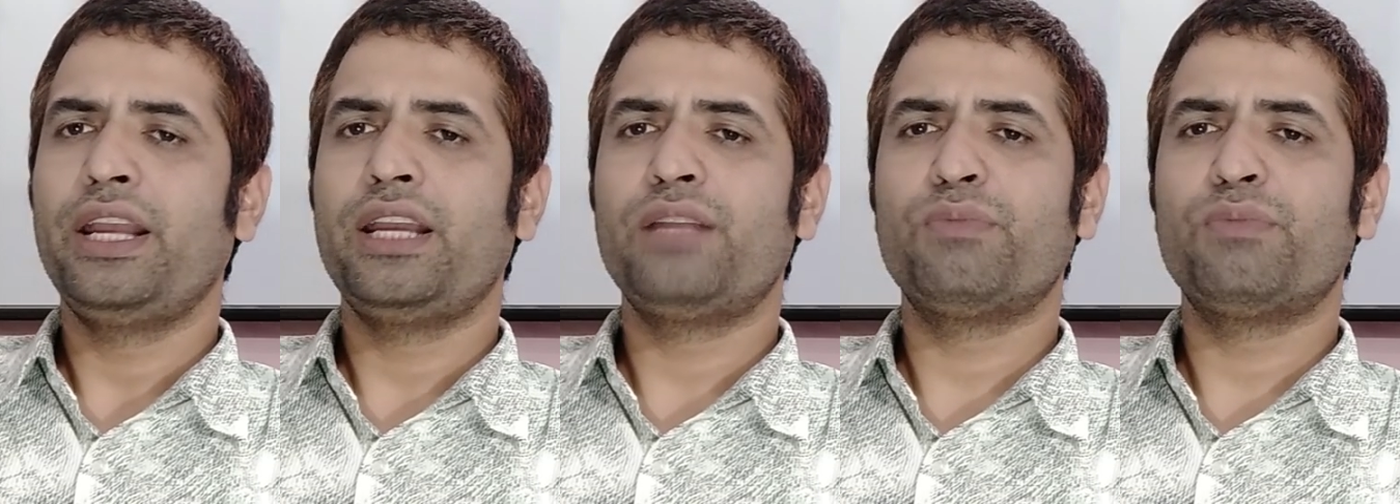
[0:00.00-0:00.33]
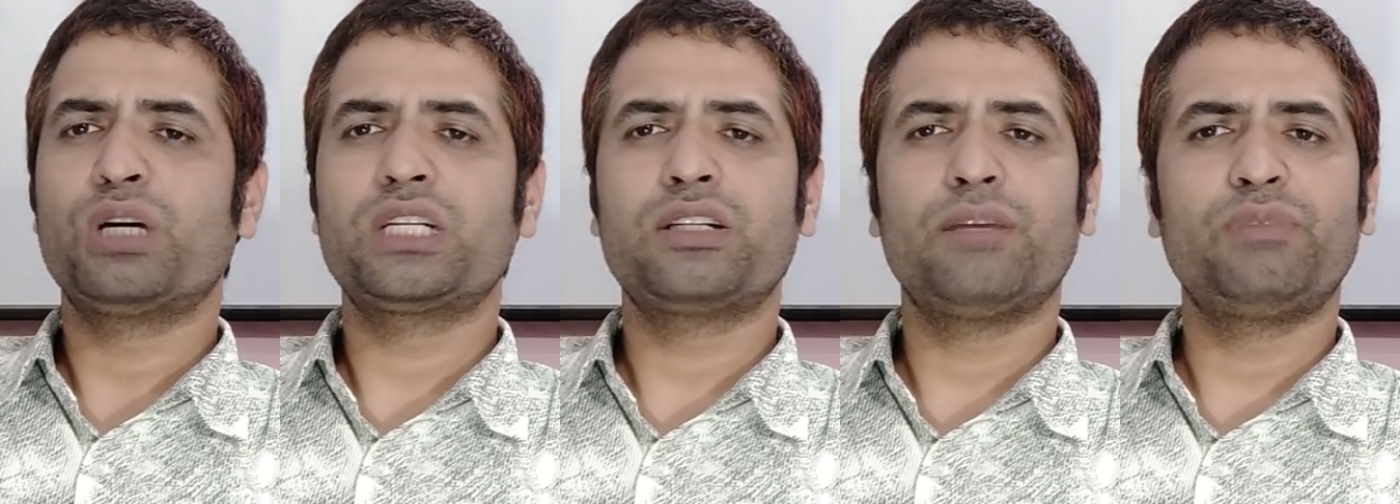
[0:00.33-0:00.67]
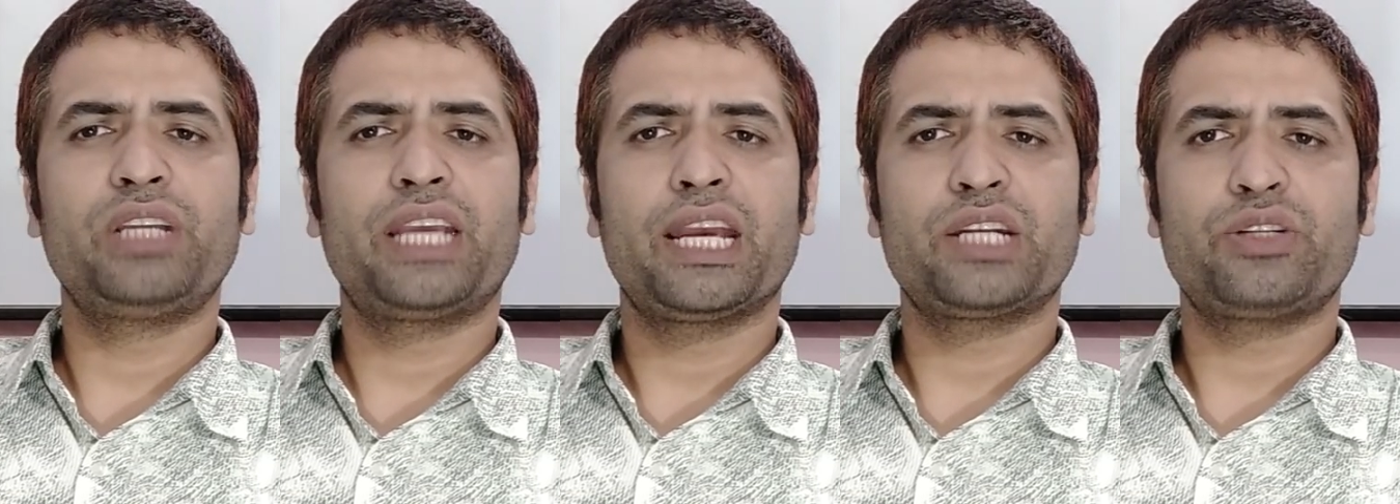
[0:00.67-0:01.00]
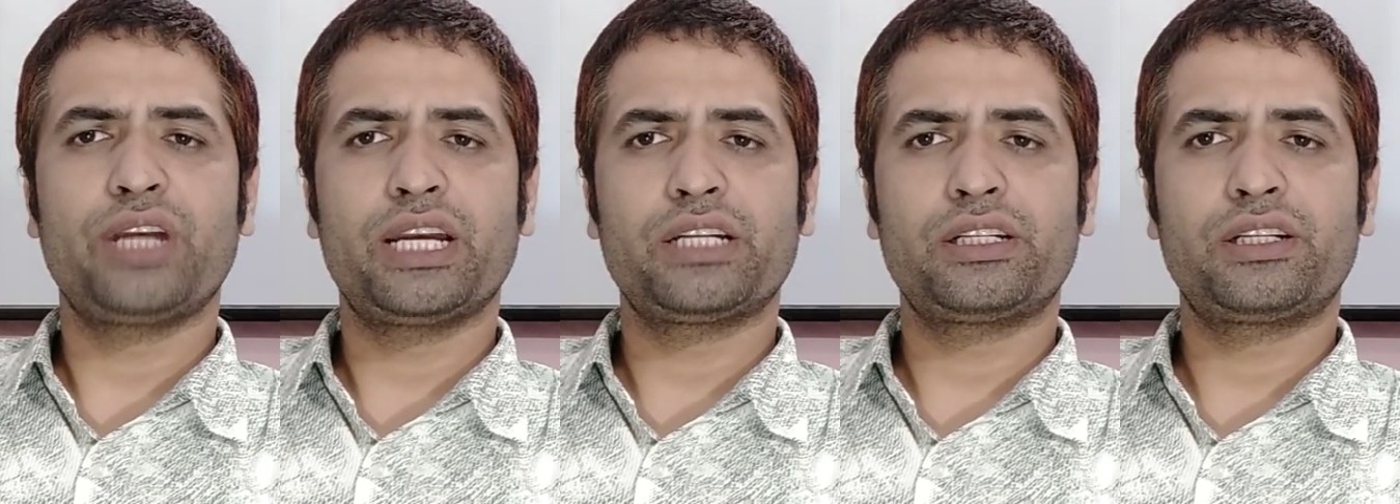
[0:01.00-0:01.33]
In most of the
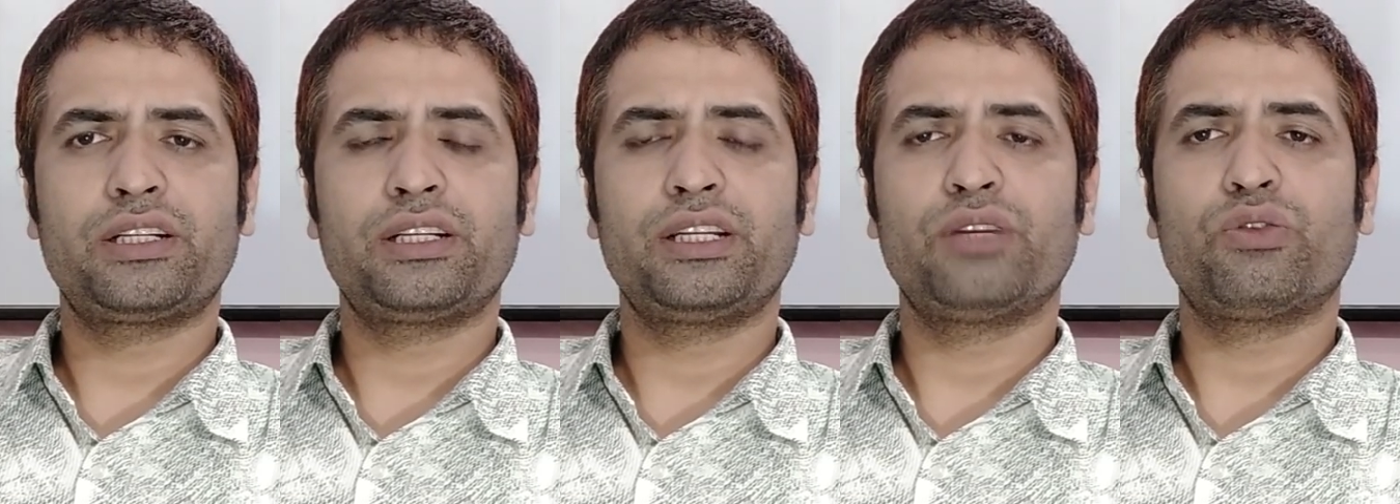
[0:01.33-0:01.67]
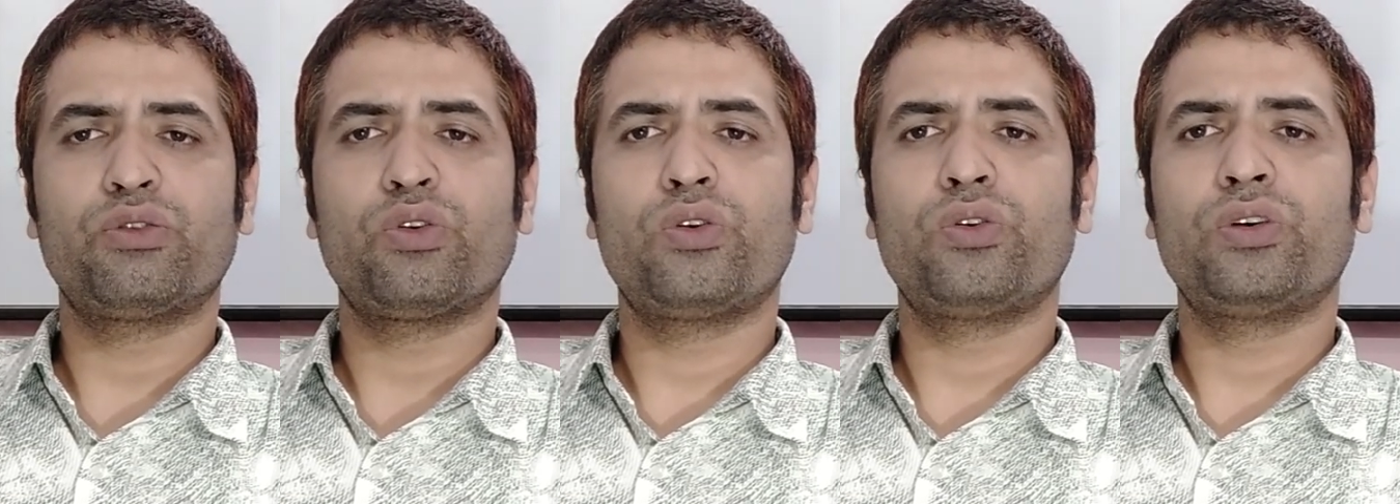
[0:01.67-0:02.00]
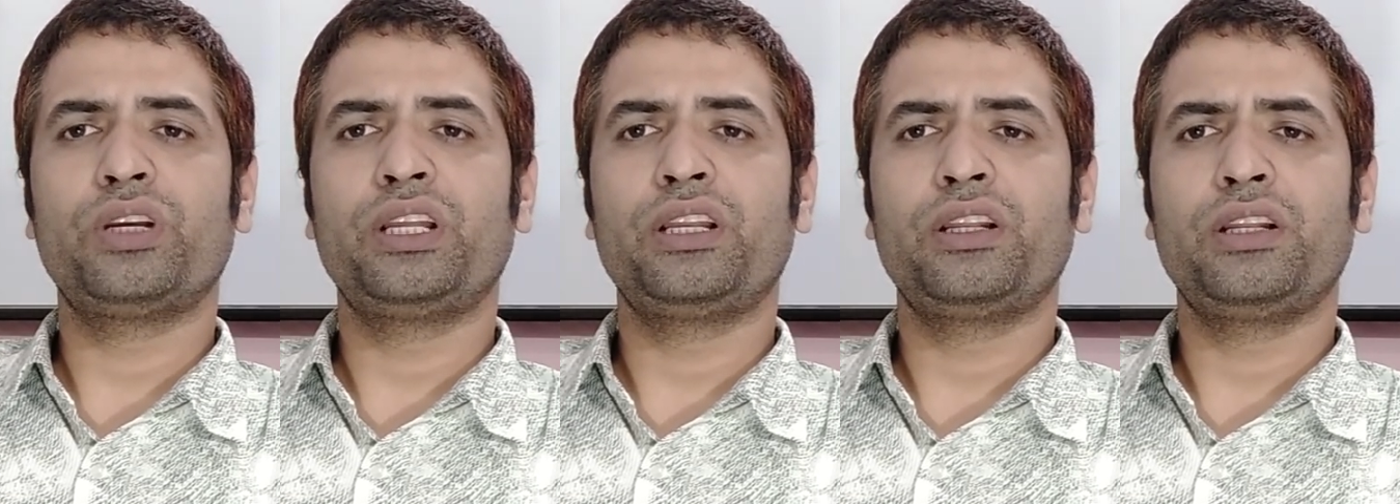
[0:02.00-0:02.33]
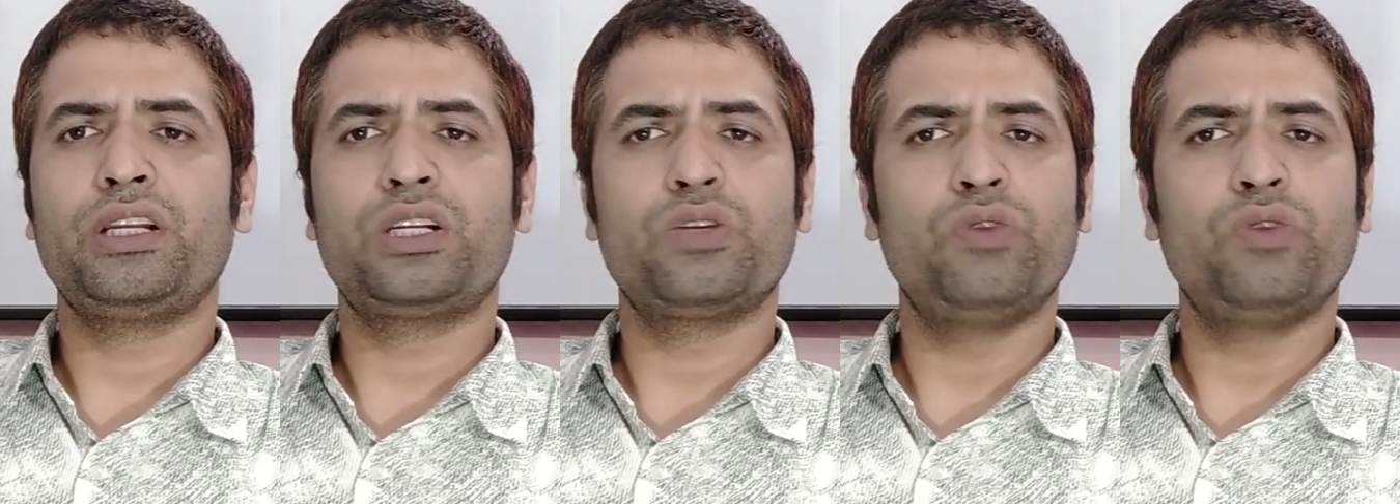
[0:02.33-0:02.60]
cases, in